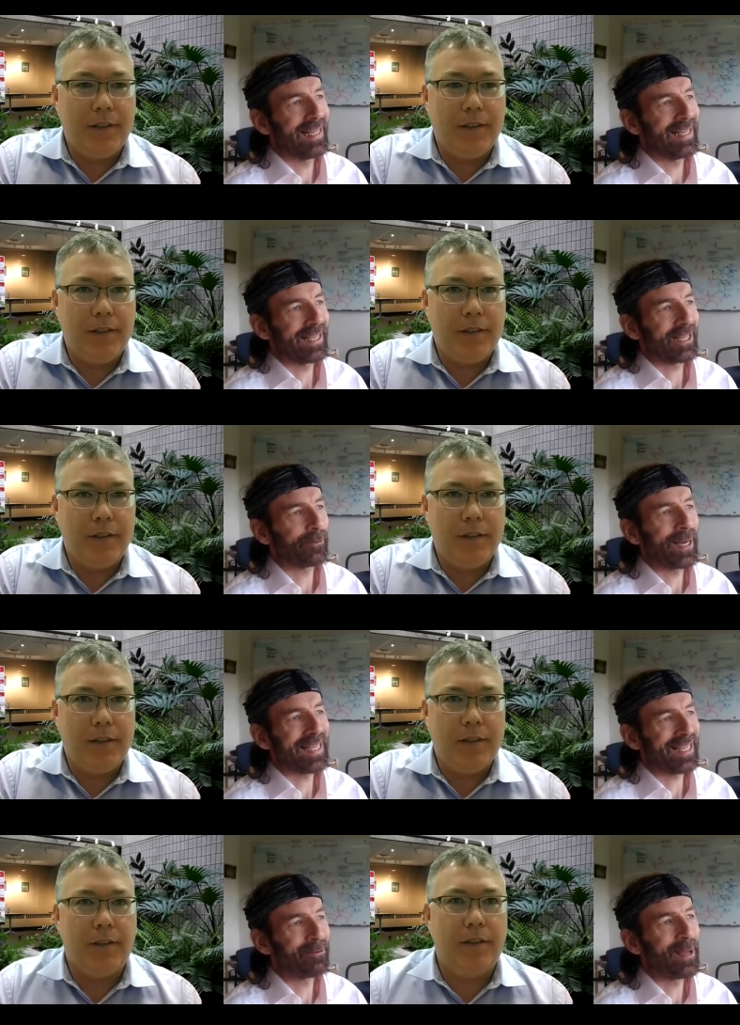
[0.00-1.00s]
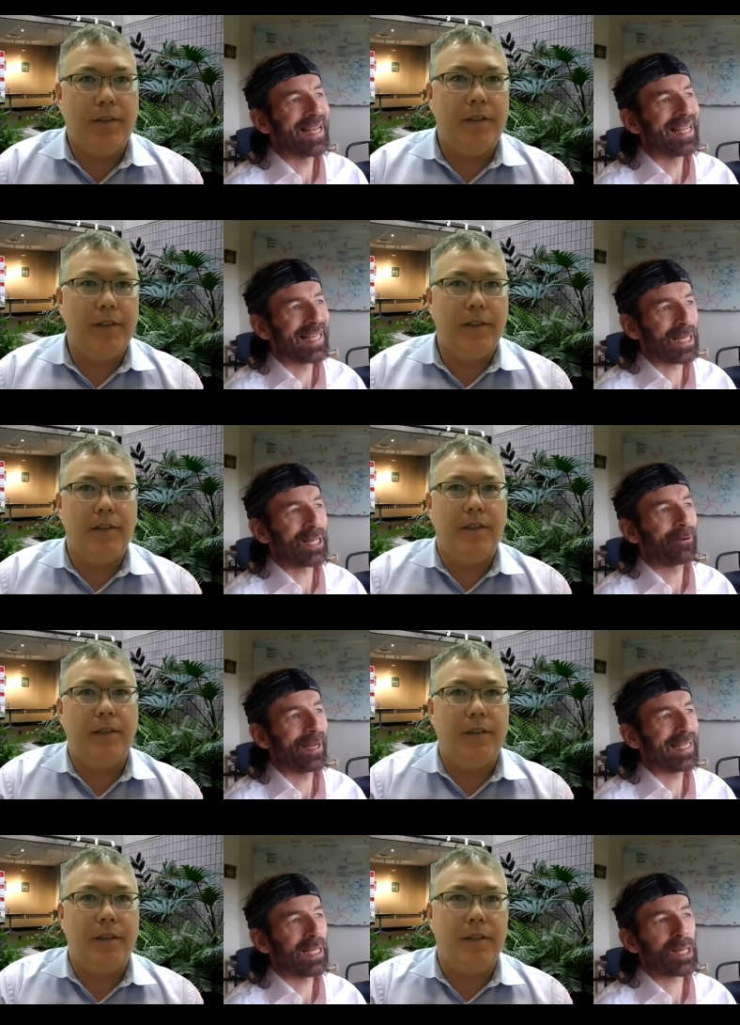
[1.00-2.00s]
Speaker 1: a, a great a
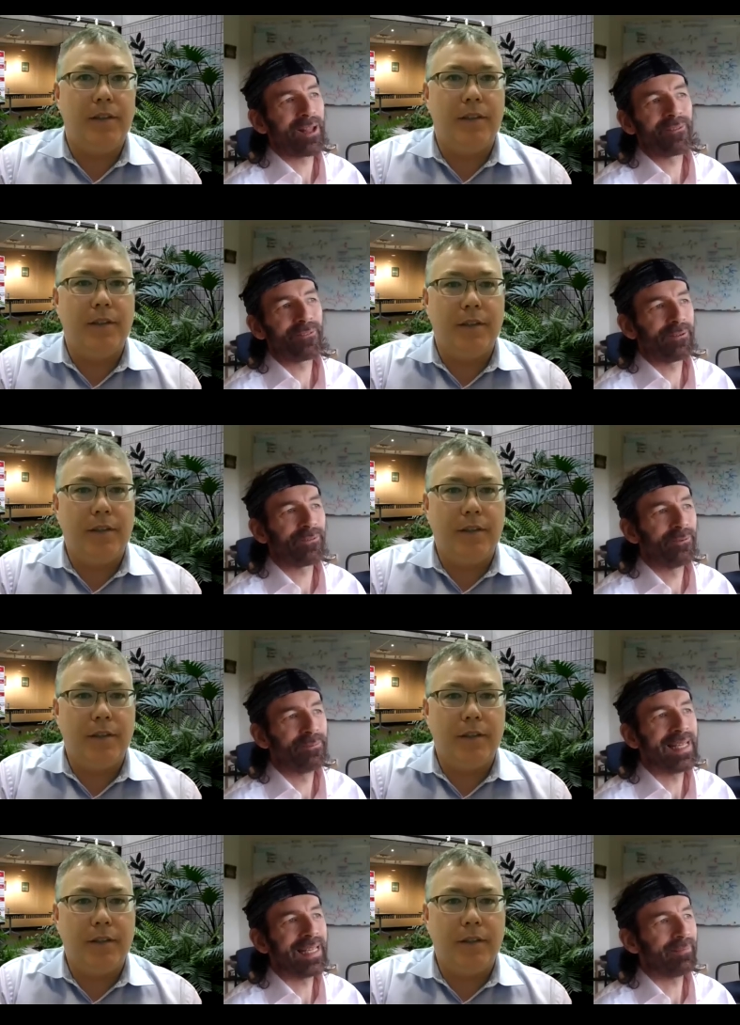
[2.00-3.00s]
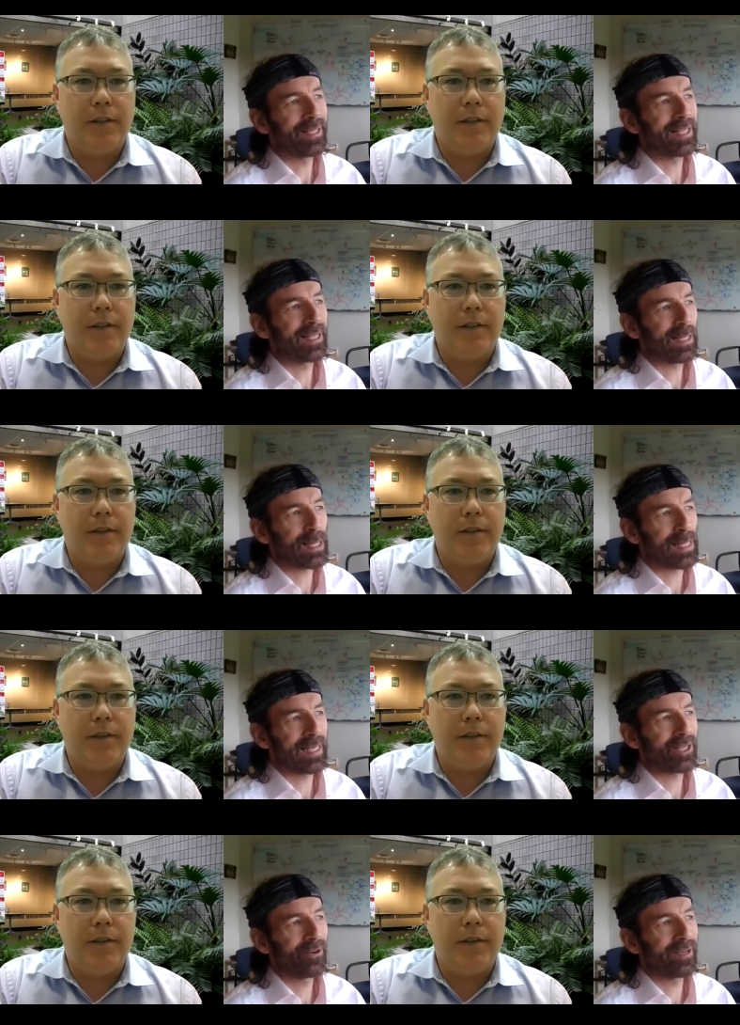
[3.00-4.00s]
great discovery for me because
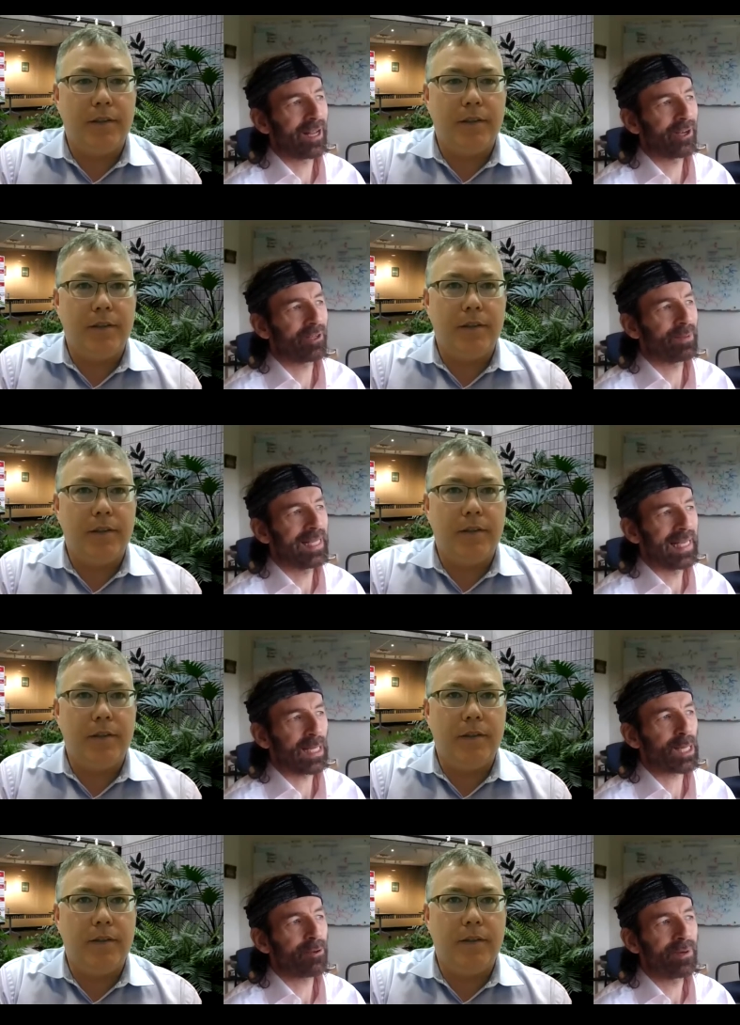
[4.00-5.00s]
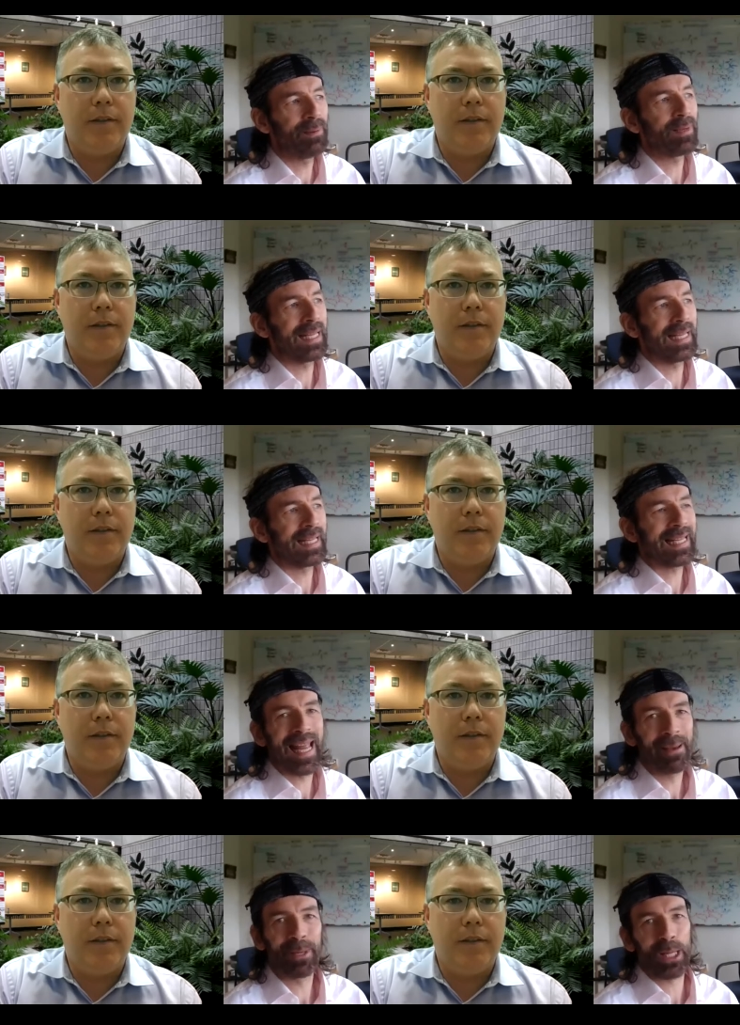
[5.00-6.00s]
it turned out to be an extremely
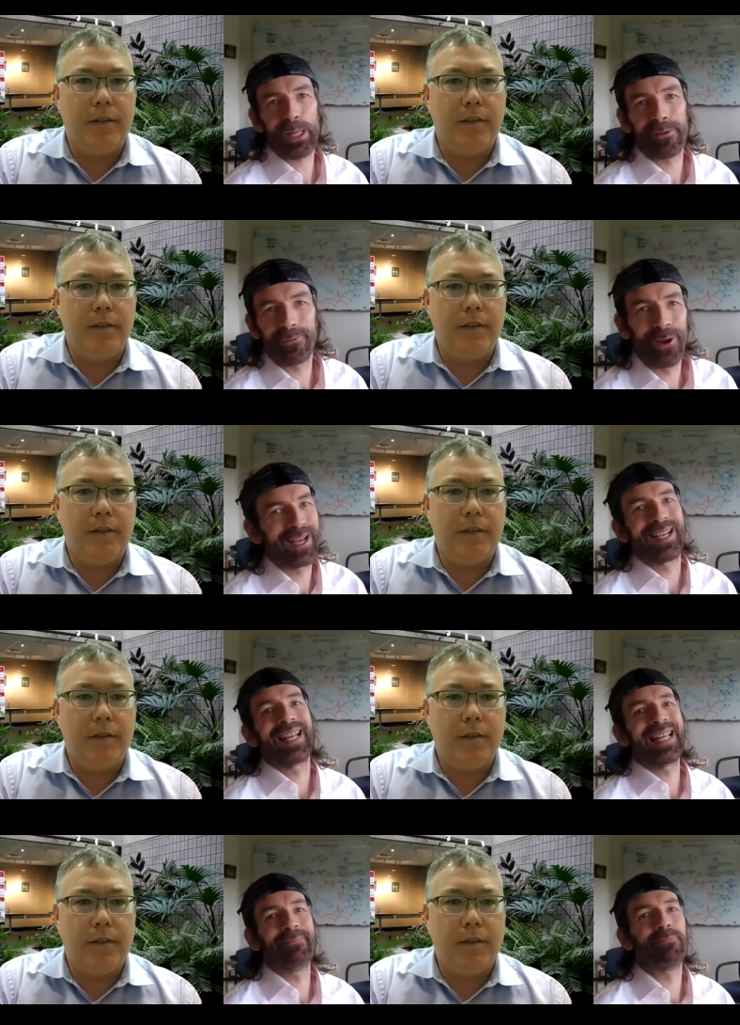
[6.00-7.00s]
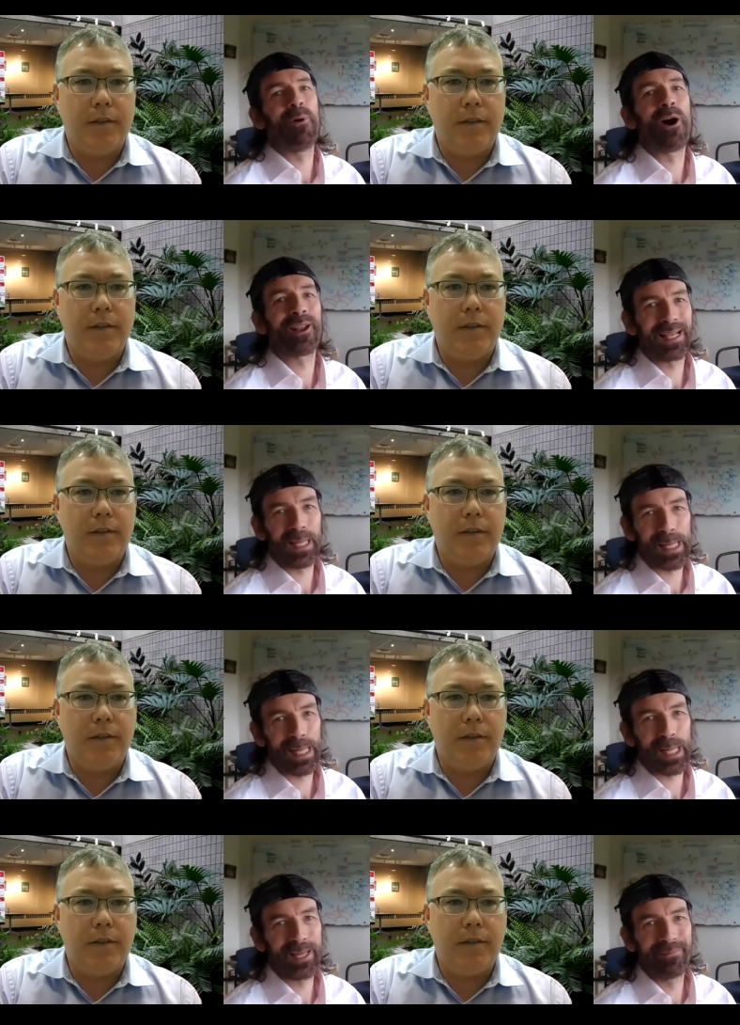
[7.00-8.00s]
chemist-friendly model
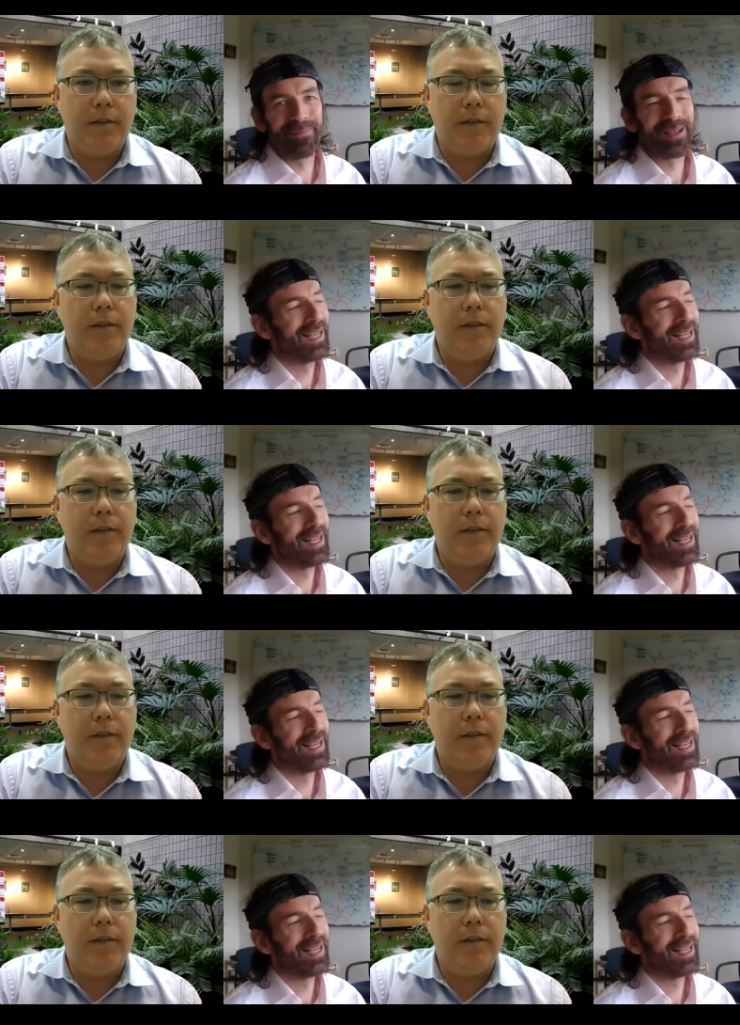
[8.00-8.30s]
system